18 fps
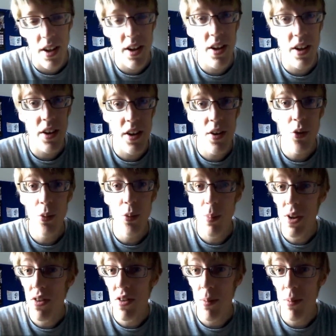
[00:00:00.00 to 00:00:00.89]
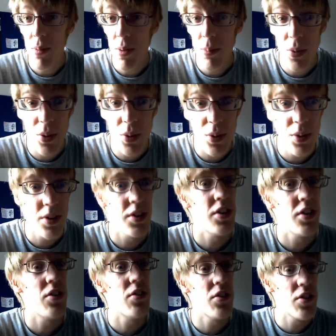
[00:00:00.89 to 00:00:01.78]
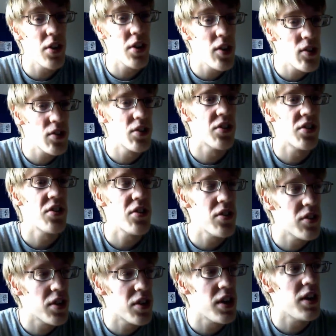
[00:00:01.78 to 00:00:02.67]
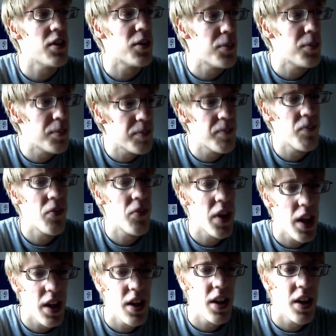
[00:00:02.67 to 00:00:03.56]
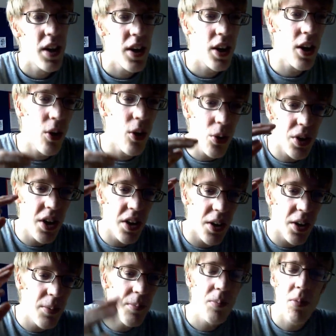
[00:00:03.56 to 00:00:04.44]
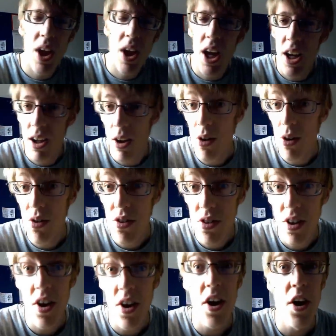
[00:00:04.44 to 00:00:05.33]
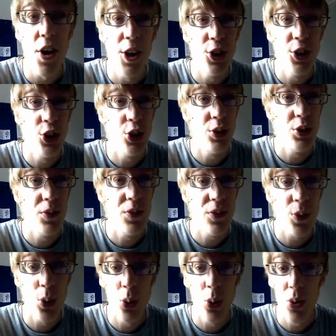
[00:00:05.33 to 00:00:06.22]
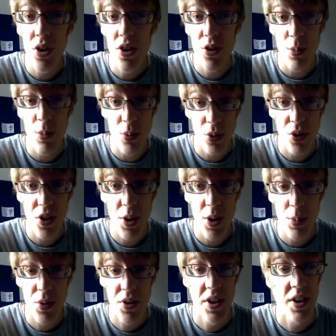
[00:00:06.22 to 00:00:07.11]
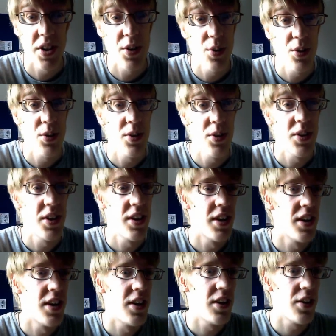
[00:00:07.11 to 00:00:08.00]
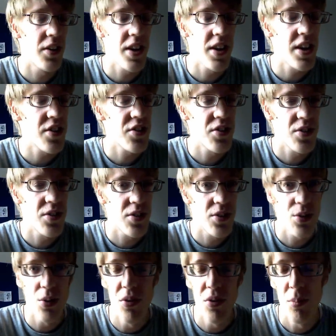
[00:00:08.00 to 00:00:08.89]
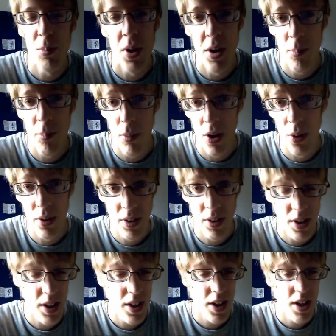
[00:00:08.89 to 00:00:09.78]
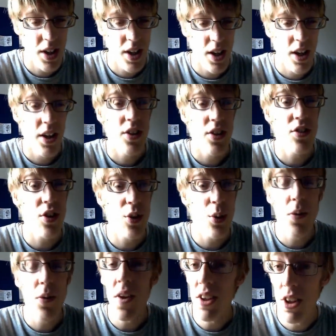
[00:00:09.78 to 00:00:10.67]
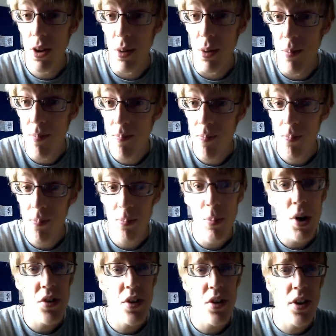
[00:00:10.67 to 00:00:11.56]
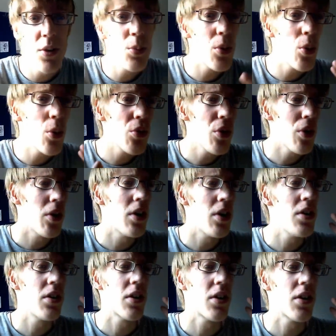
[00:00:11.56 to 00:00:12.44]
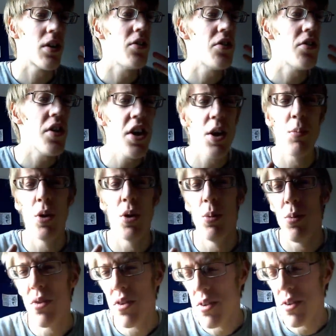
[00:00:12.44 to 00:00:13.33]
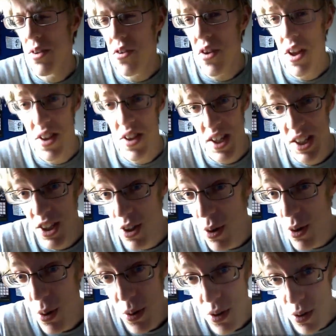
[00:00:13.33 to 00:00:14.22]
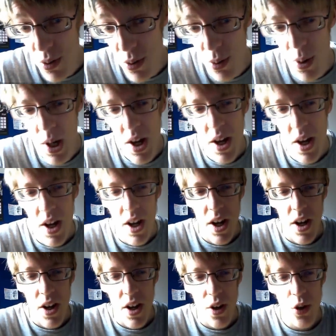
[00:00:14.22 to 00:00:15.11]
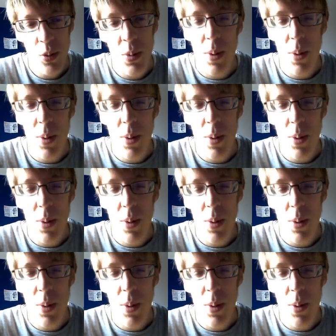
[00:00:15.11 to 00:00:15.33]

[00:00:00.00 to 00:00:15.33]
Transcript: It, it all means something more, and it's it's nice to see I'm clocking up, getting closer to 140 subscribers now. That's sort of mind blowing. So thank you. But I would also like to take a moment to say thank you to all